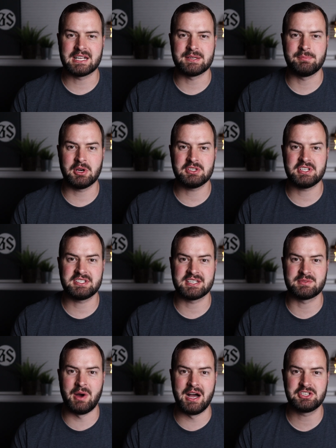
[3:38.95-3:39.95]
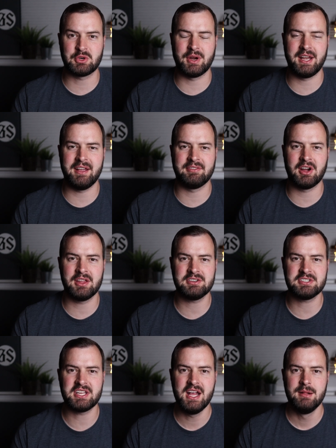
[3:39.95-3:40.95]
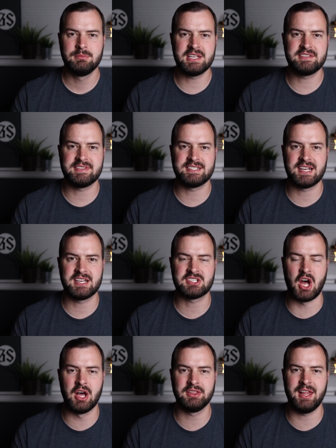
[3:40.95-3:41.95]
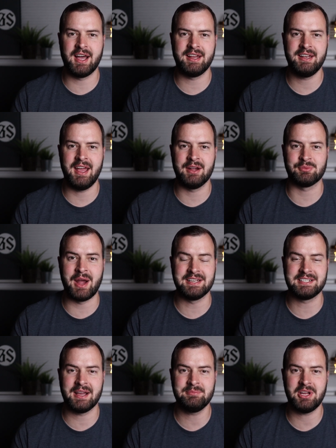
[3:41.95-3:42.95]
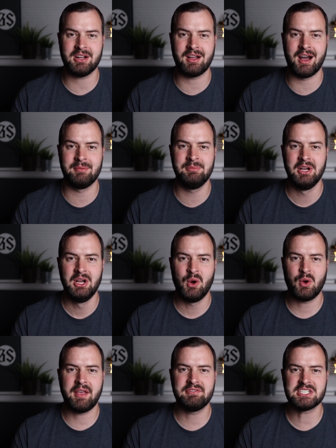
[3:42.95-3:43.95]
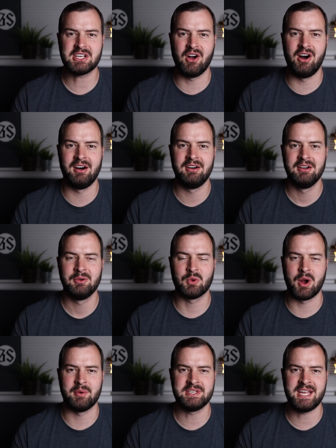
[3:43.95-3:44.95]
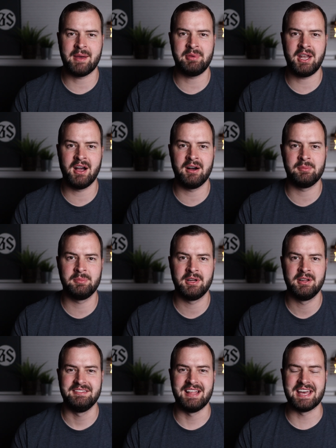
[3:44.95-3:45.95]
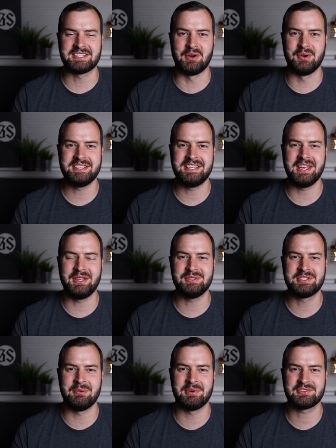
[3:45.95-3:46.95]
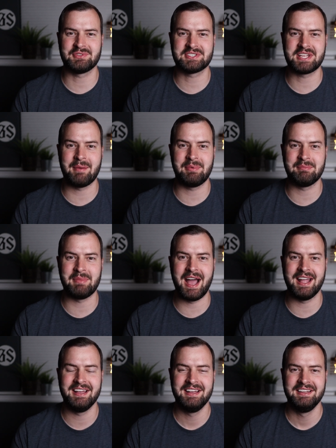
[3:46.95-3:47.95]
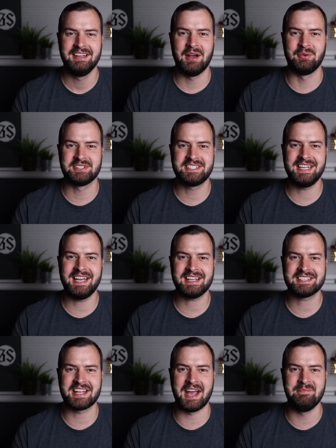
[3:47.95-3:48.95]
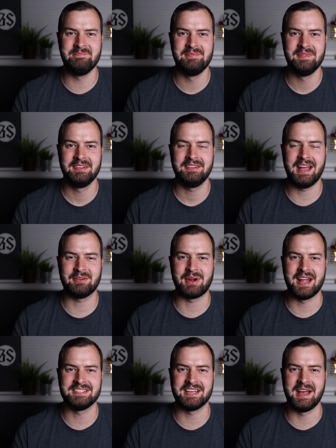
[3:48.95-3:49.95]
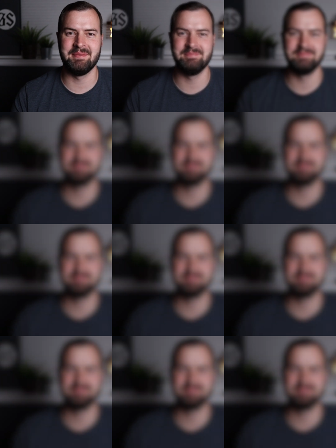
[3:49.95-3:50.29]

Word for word: like to purchase this watch or any of our others, please visit us online at righttime.com or give us a call. We're always happy to help. As always, thank you so much for stopping by, and we'll see you next time at Right Time.